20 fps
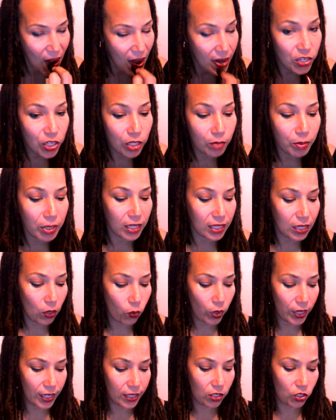Just because I
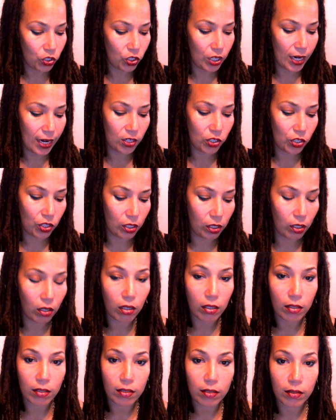wanted to change the
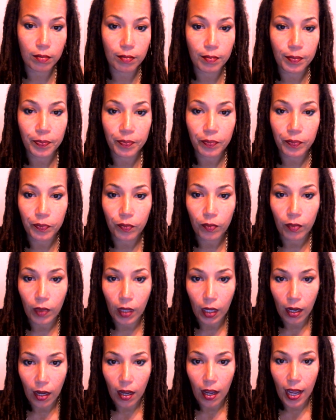look
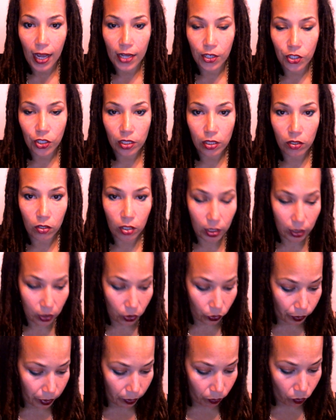and just look a
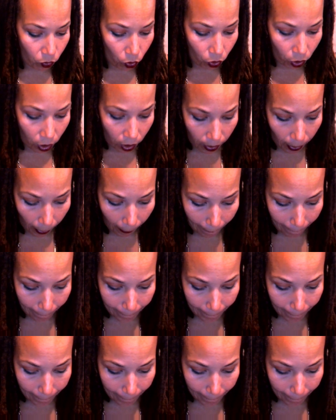little bit more.